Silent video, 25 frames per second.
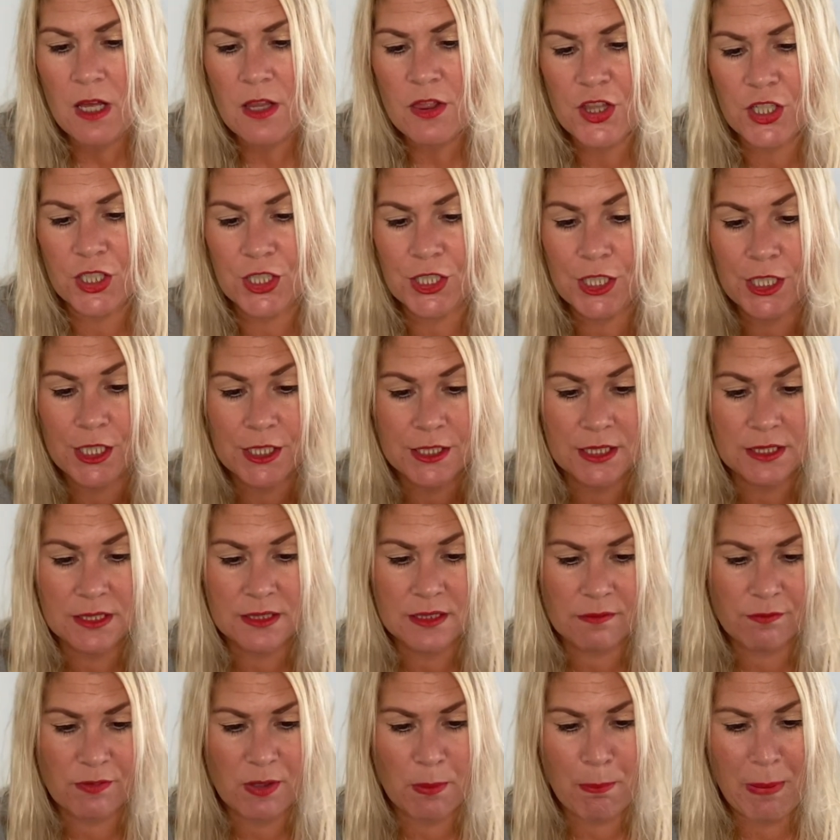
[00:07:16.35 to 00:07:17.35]
the
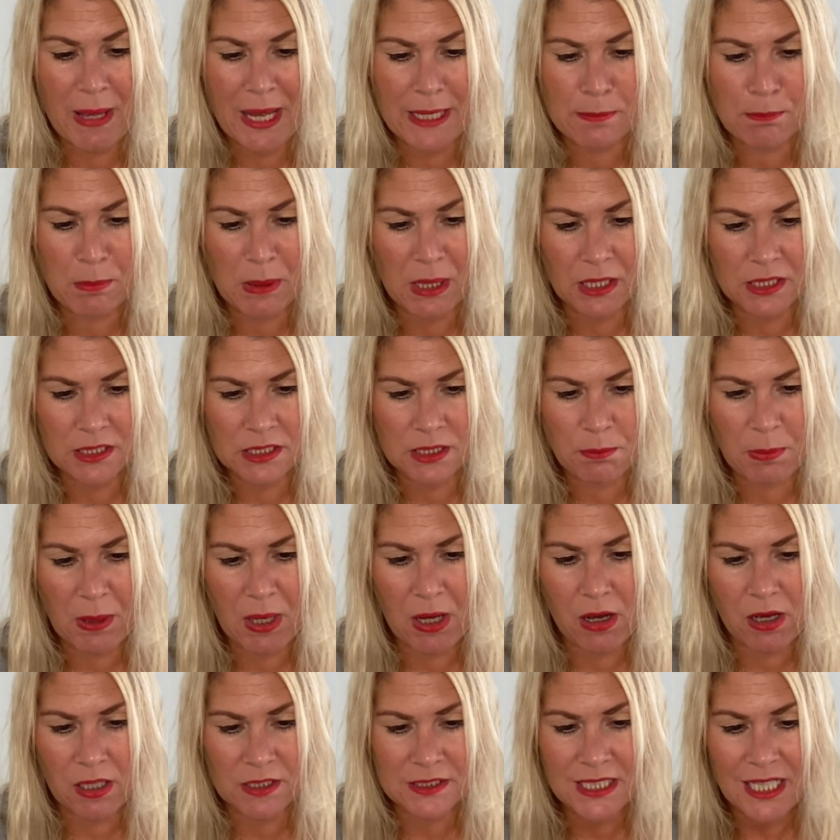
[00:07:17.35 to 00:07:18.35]
curtains of the bed plucked
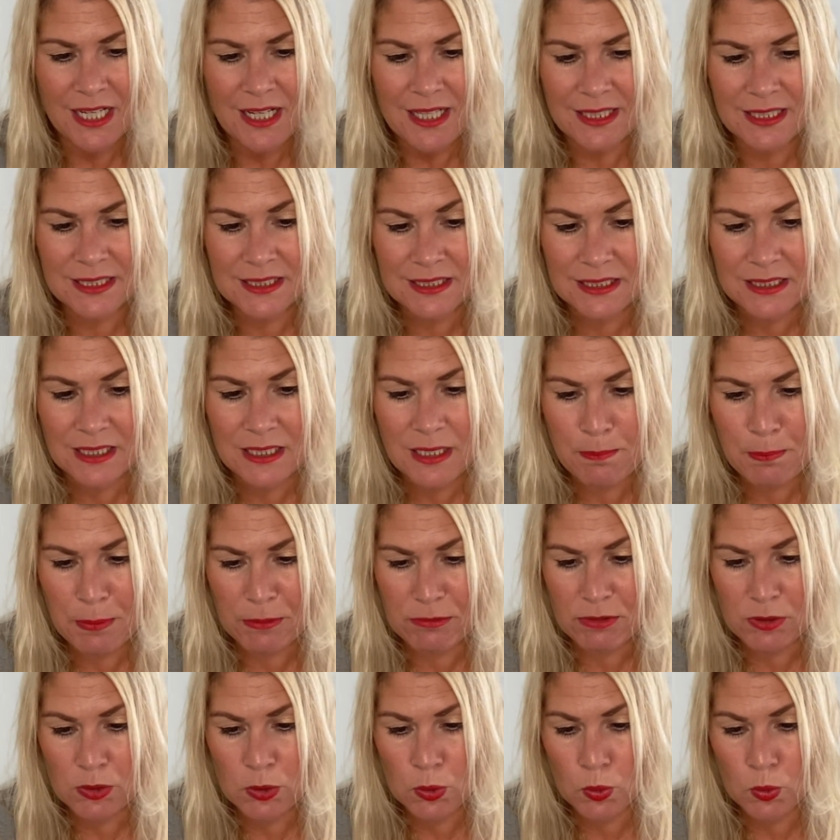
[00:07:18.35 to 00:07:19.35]
apart, the sleeper
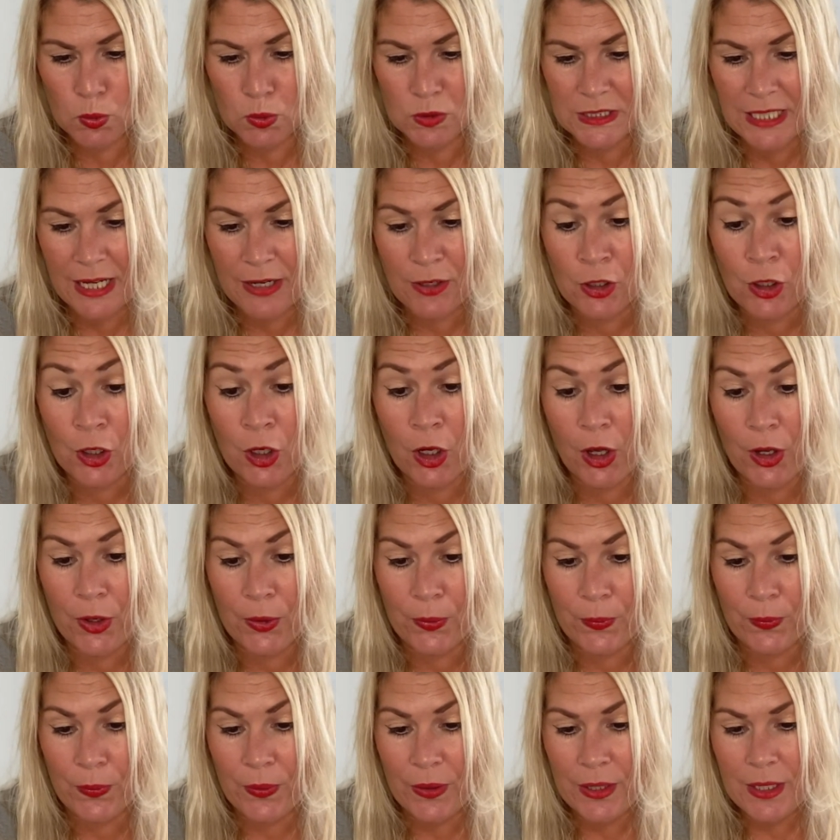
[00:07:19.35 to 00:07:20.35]
recalled, and
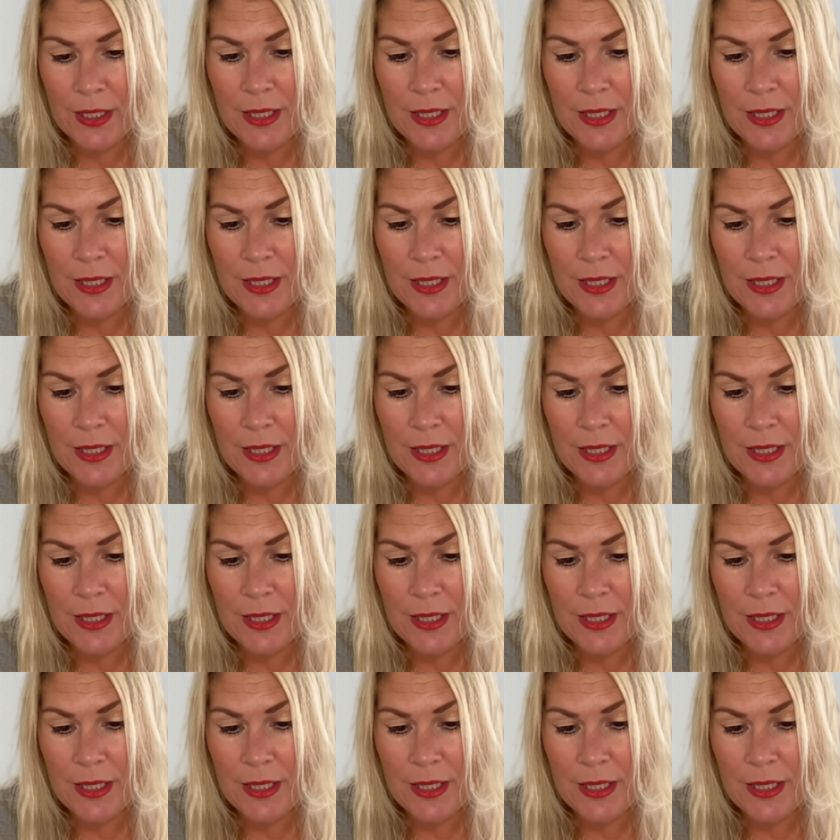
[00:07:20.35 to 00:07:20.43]
lo,